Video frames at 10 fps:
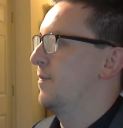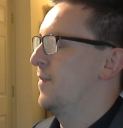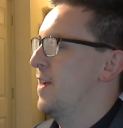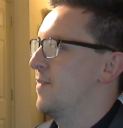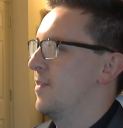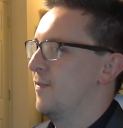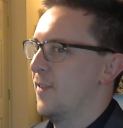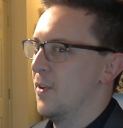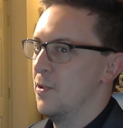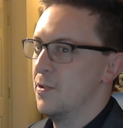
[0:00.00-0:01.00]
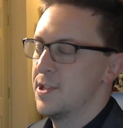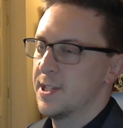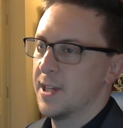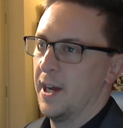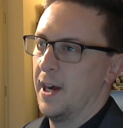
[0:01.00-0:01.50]
My favourite
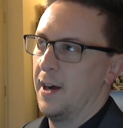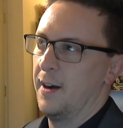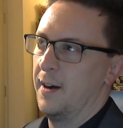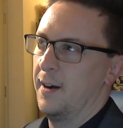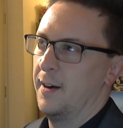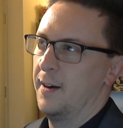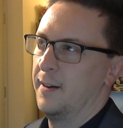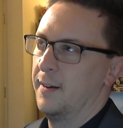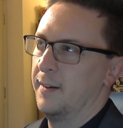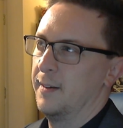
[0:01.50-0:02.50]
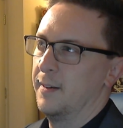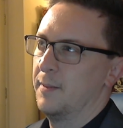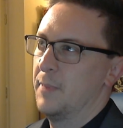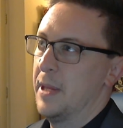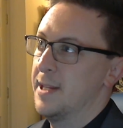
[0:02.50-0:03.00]
foods are
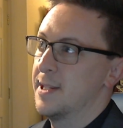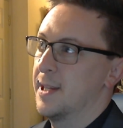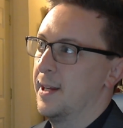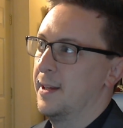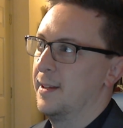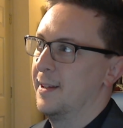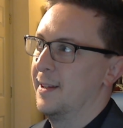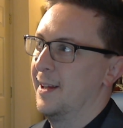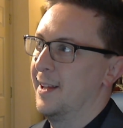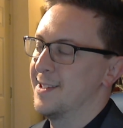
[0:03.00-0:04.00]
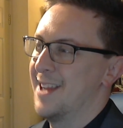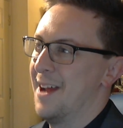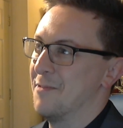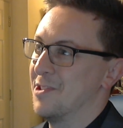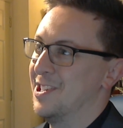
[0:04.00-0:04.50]
pizza and
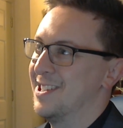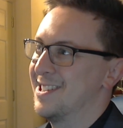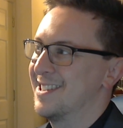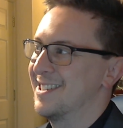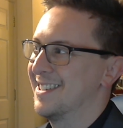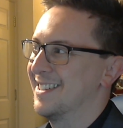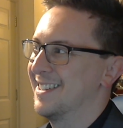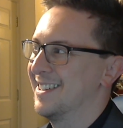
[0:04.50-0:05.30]
sandwiches.